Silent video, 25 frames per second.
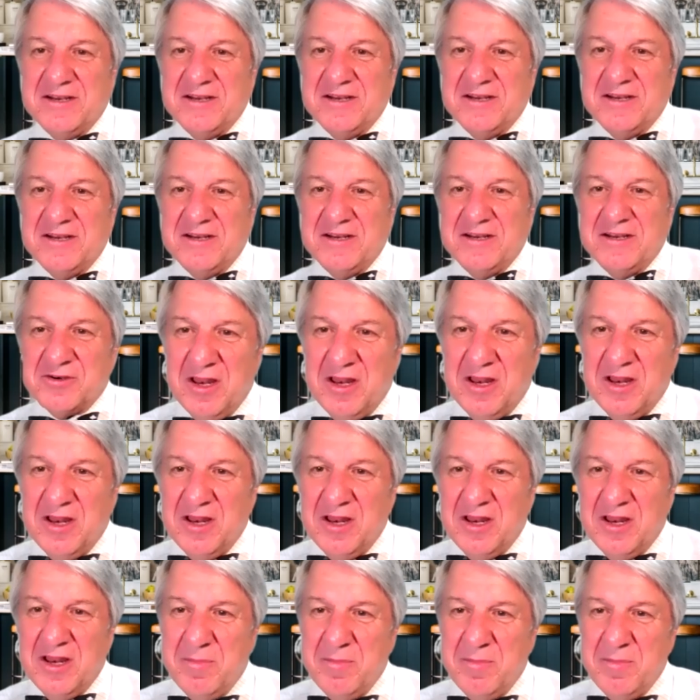
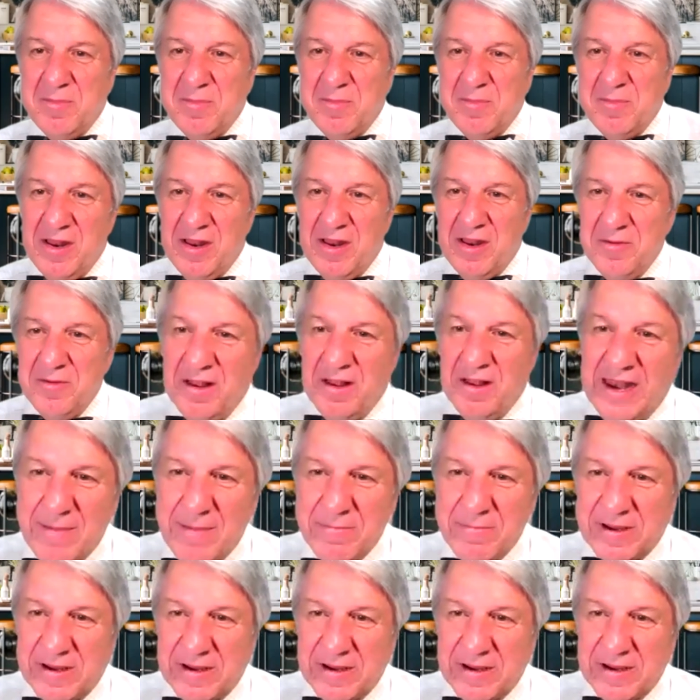Colombano, Larry
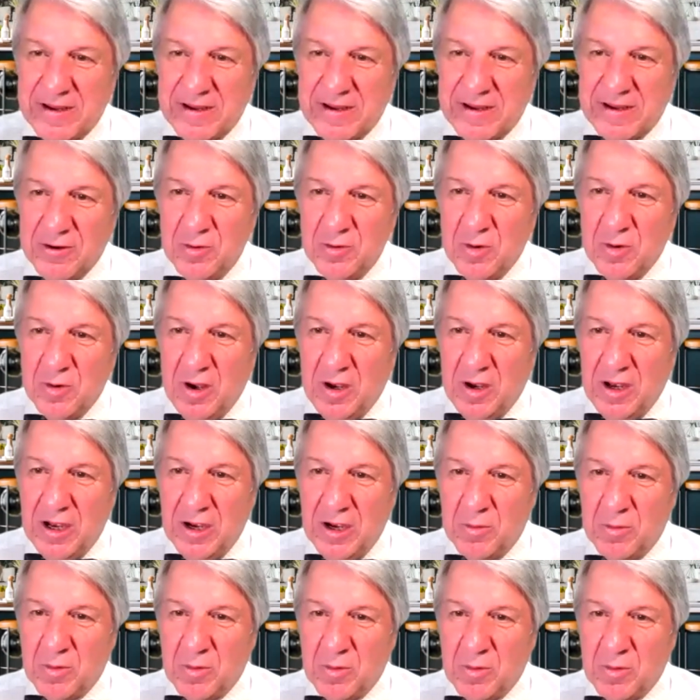Lemke, who
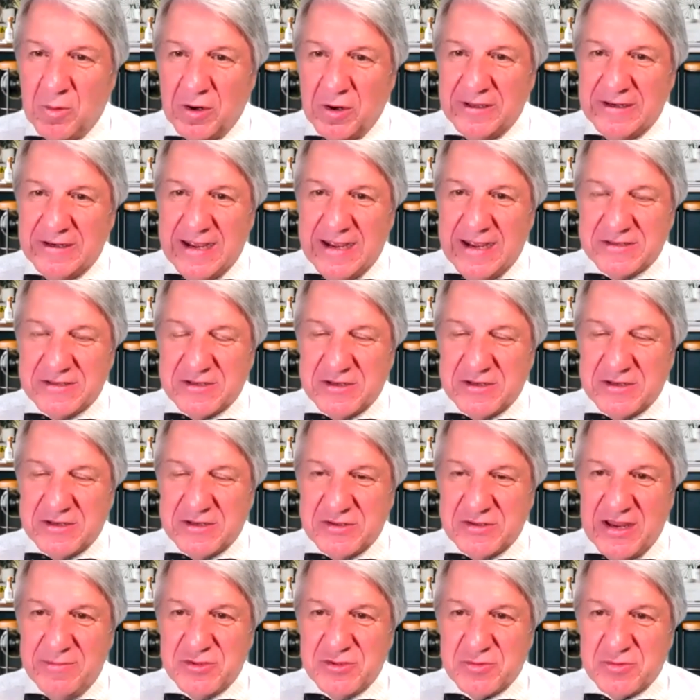worked at
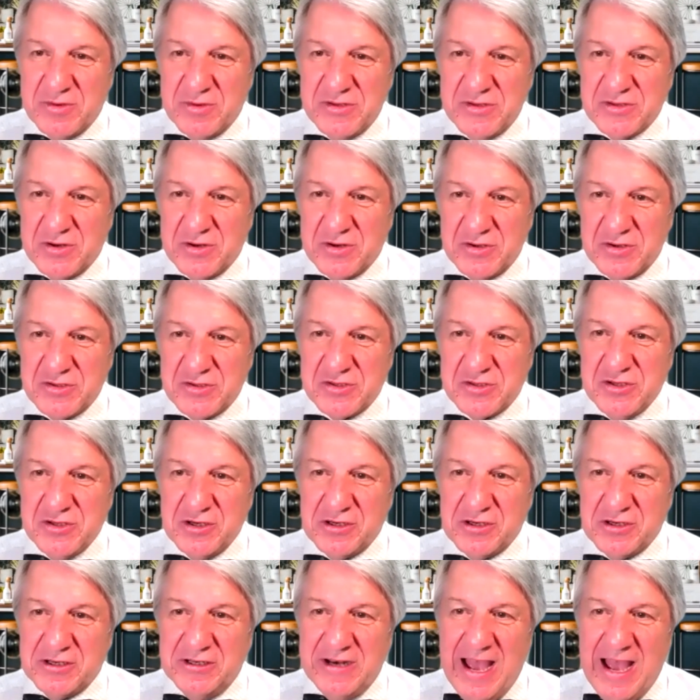NASA's Ames research,
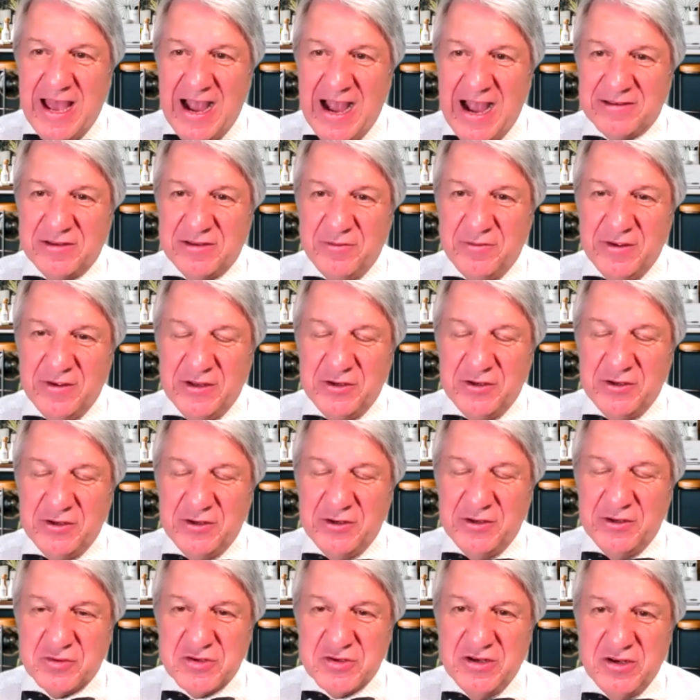took an active
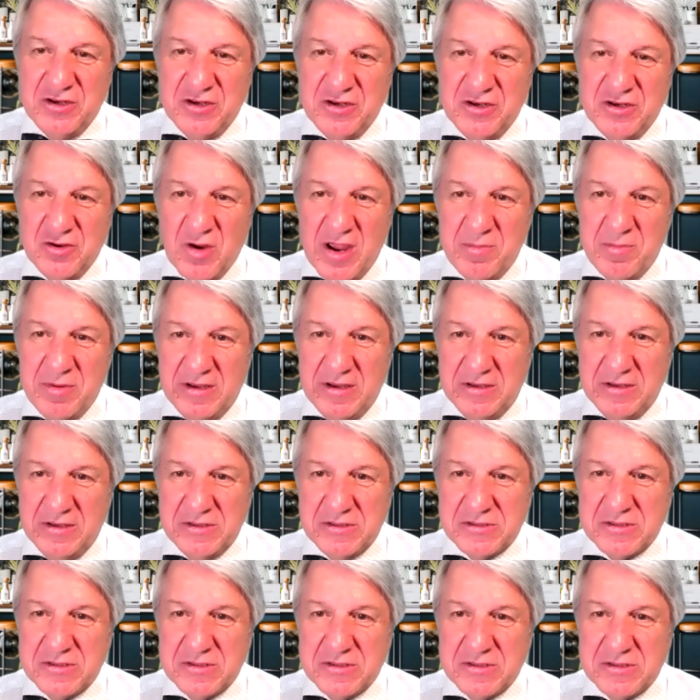interest in
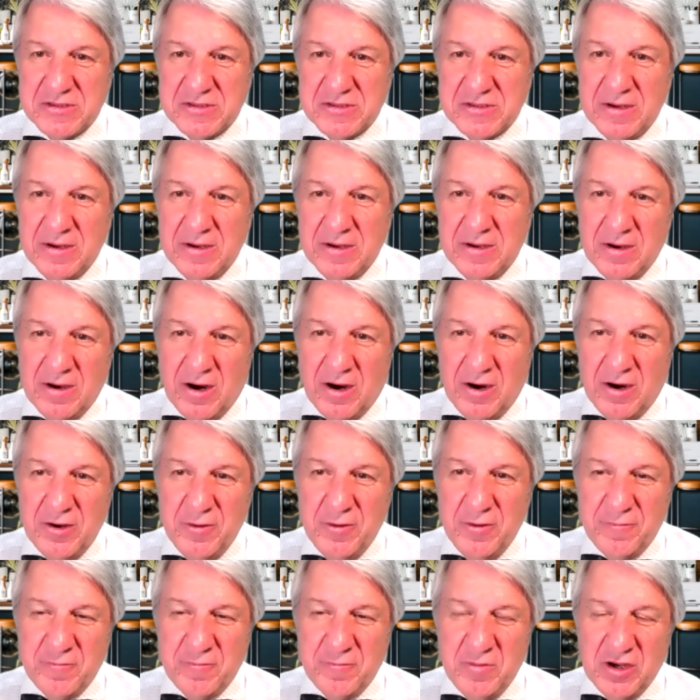UAPs. Are
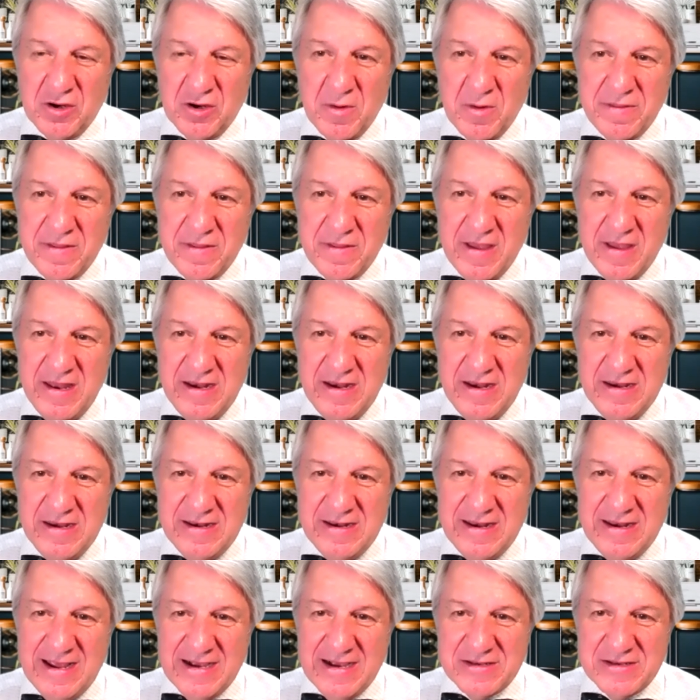you familiar with any
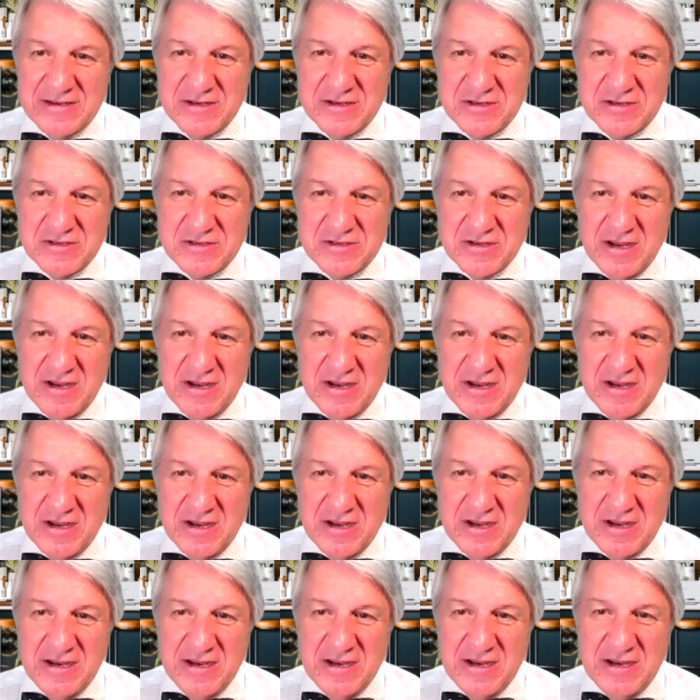NASA
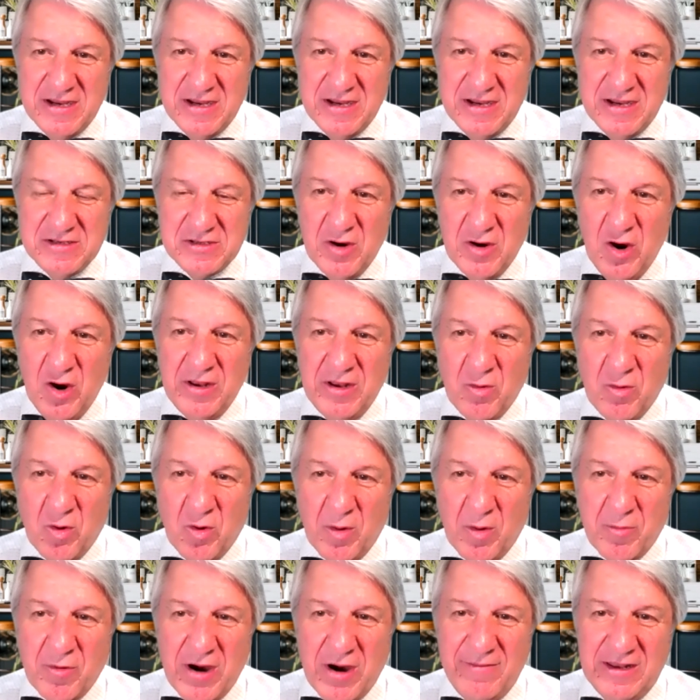scientists who openly or
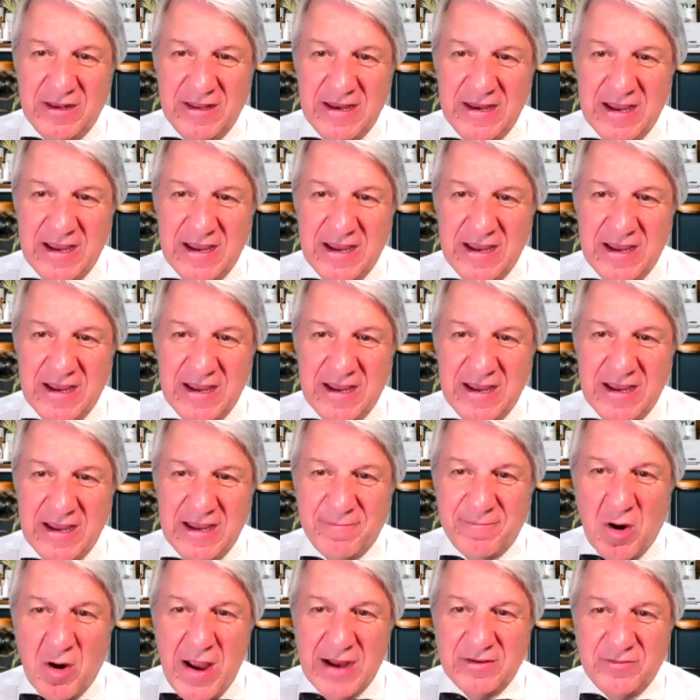privately have
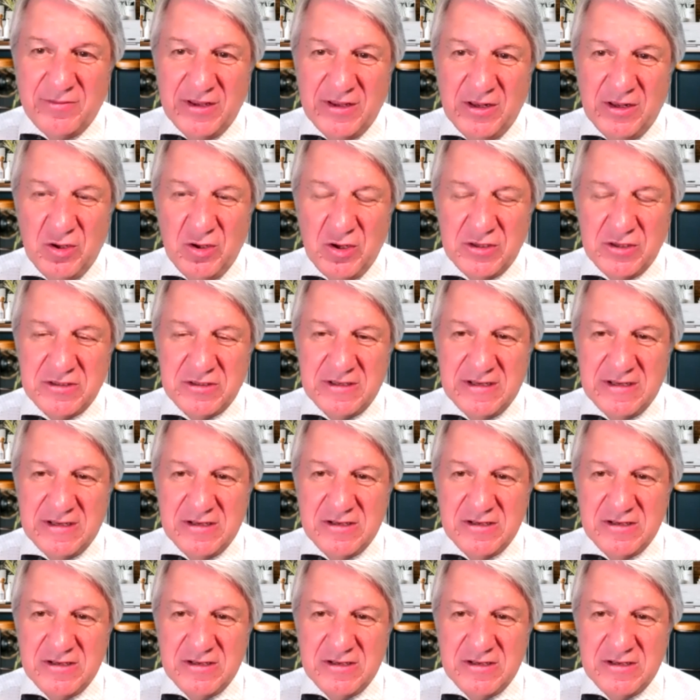proactively looked
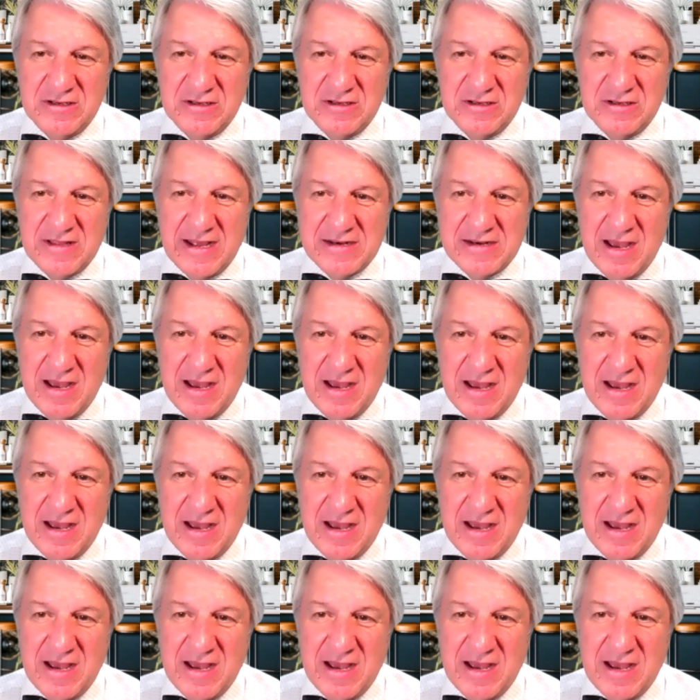into that topic?